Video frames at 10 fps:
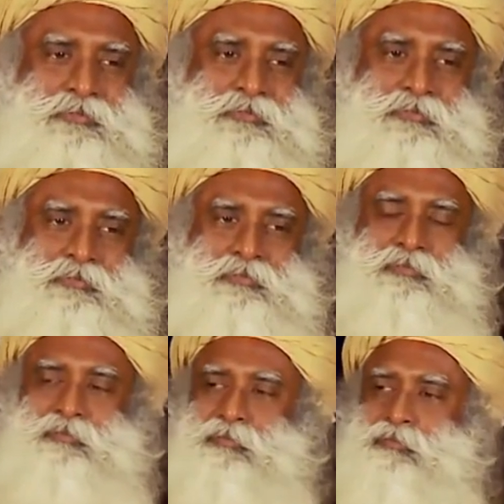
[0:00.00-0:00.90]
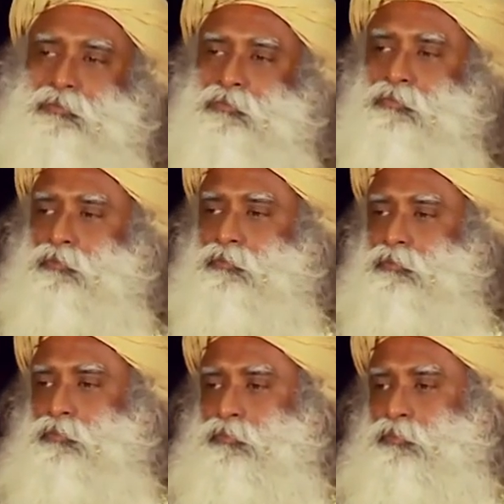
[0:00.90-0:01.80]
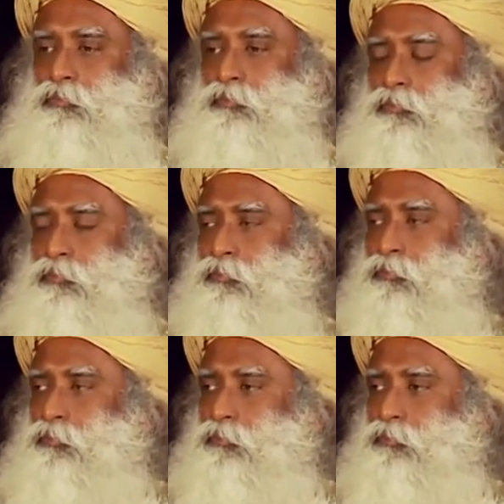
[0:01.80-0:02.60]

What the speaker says: (no one is talking)